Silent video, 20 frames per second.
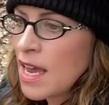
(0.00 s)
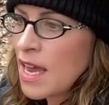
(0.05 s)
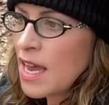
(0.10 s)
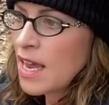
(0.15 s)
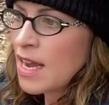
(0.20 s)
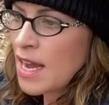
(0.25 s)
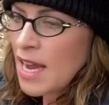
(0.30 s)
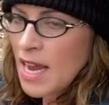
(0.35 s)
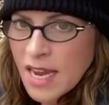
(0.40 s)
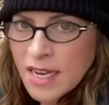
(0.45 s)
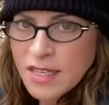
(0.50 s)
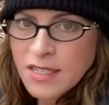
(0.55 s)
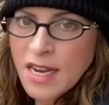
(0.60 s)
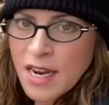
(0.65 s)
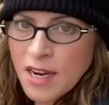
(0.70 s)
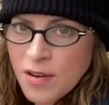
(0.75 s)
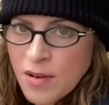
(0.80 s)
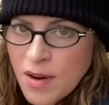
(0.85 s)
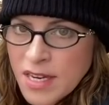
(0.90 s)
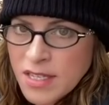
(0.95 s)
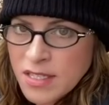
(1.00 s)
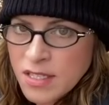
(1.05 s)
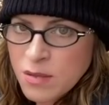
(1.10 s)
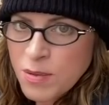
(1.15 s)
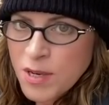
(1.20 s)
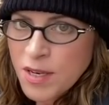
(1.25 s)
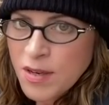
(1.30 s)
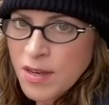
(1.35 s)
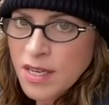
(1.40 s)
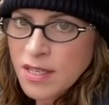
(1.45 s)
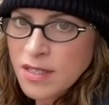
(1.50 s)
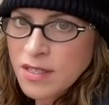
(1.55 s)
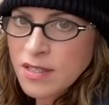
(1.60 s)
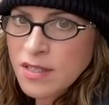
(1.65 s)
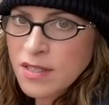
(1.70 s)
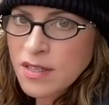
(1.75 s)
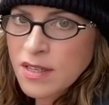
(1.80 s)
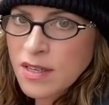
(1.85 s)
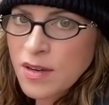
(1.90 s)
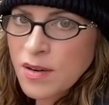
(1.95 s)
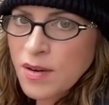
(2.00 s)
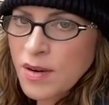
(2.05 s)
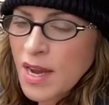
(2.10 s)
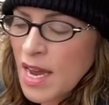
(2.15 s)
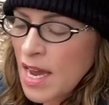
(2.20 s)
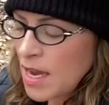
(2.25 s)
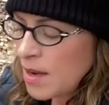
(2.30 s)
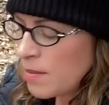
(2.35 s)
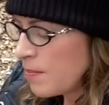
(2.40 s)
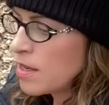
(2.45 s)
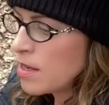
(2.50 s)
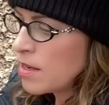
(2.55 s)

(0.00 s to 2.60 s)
an antichrist spirit, okay?